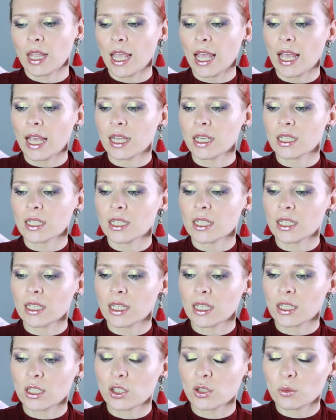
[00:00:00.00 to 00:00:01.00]
And
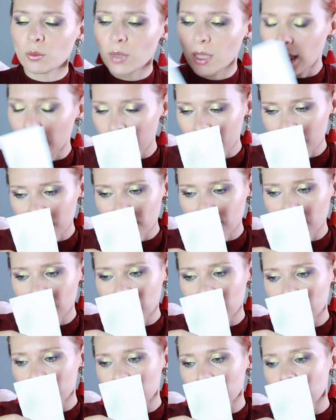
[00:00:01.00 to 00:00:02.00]
to me,
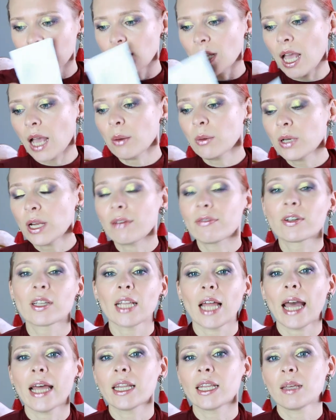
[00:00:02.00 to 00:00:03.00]
I would have
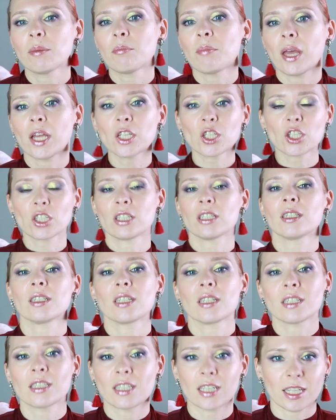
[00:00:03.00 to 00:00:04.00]
gladly mentioned
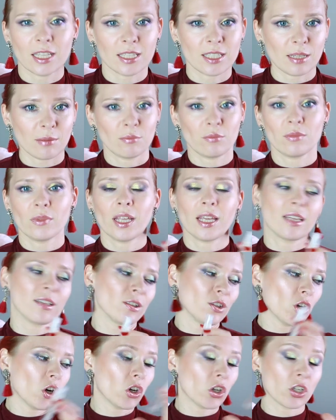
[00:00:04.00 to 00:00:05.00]
it in some
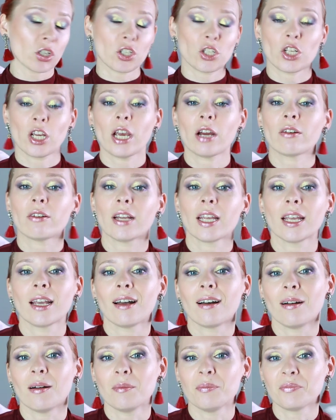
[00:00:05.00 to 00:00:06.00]
like dark cherry
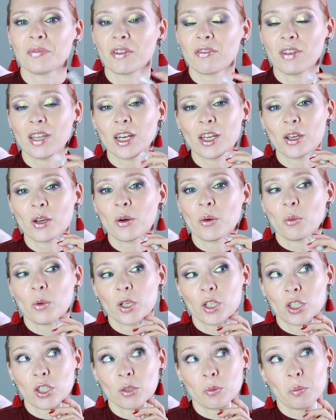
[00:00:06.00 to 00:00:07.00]
video,
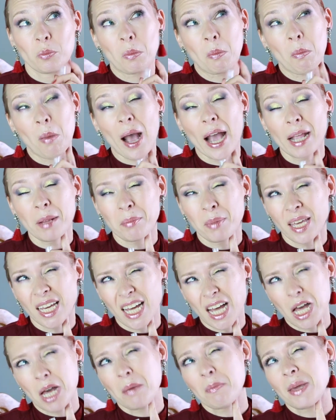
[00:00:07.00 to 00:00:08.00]
which might be
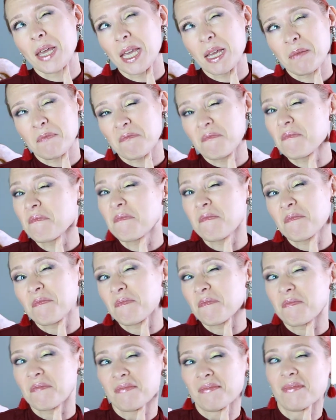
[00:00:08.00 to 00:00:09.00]
coming.
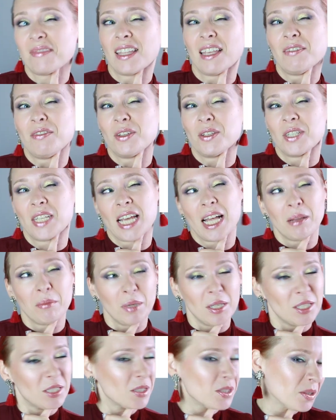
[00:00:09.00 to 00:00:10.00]
If you tell
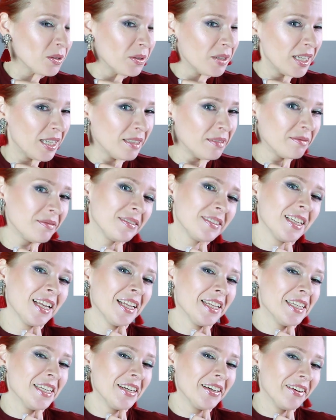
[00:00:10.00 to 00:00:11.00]
me to do it,
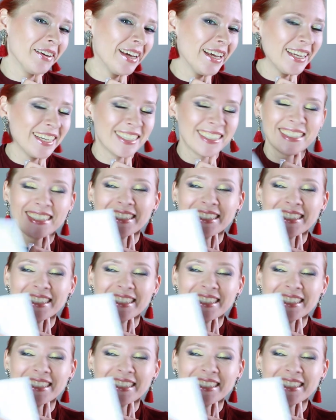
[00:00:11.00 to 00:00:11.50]
I'll do it.